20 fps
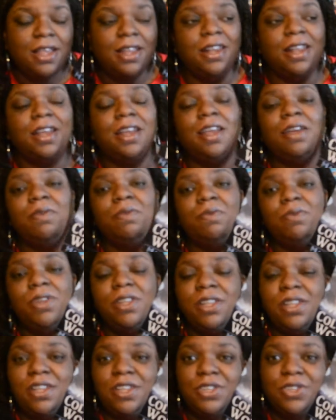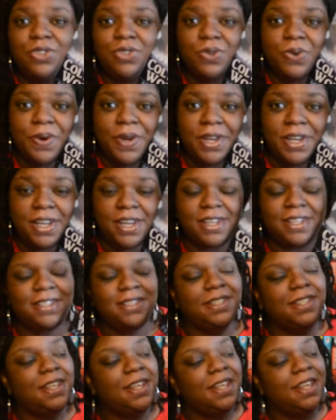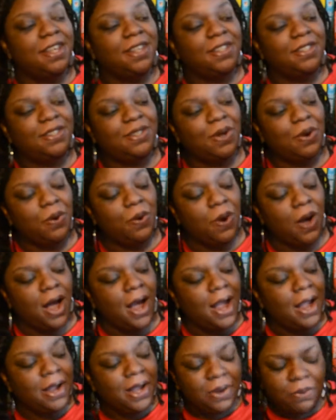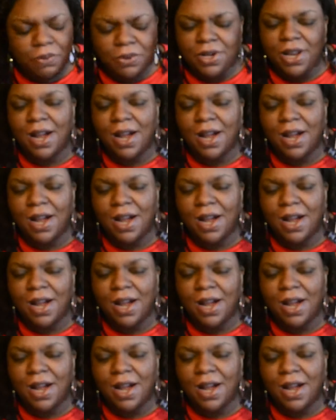Like, I really enjoyed it. So I would